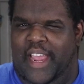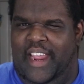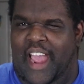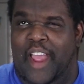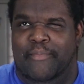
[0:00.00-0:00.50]

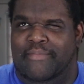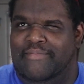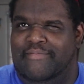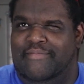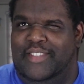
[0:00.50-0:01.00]
right? I
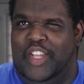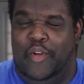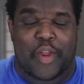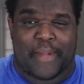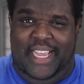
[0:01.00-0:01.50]

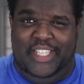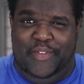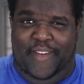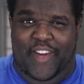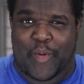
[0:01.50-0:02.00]
don't know my
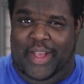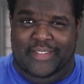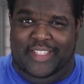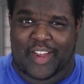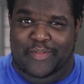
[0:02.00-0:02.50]
history very
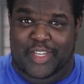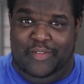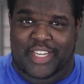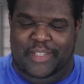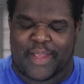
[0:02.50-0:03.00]
well, so
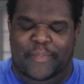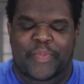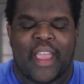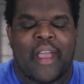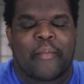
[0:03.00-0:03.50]
don't judge
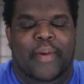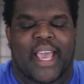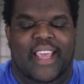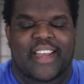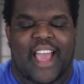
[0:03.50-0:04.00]
me.
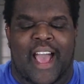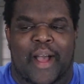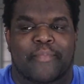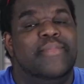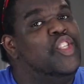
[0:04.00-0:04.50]
But
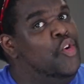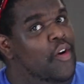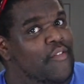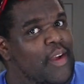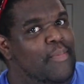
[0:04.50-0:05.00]

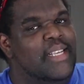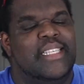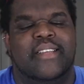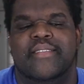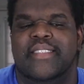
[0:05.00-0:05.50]
two of our
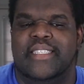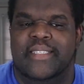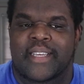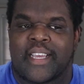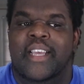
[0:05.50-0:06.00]

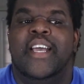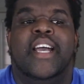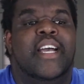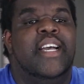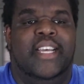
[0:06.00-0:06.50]
presidents,
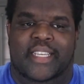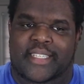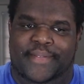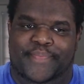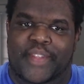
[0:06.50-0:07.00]

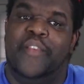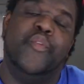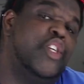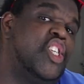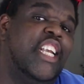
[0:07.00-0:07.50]

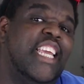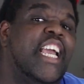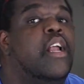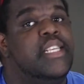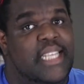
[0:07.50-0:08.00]

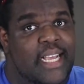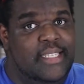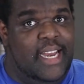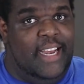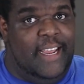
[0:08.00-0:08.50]
unfortunately, got
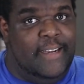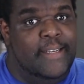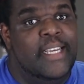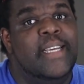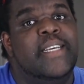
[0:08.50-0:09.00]
assassinated.
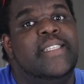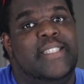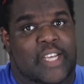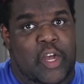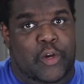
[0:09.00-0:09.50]

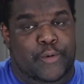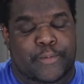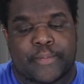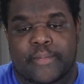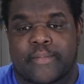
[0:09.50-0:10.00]

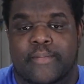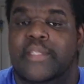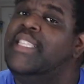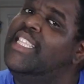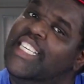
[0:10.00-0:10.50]
So
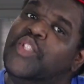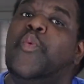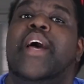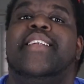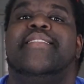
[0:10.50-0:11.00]
this
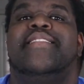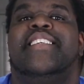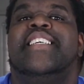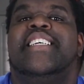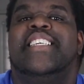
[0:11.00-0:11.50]

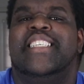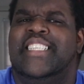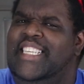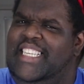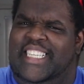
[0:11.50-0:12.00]
one
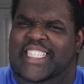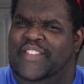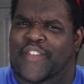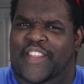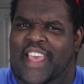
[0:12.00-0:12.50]

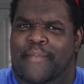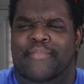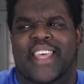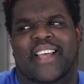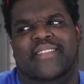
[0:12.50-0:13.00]
is for
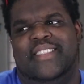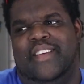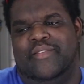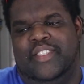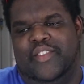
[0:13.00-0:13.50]
them. That
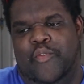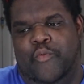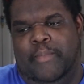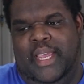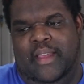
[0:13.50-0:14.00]
sounds
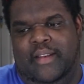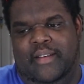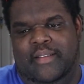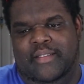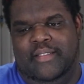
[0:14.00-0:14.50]
so mean.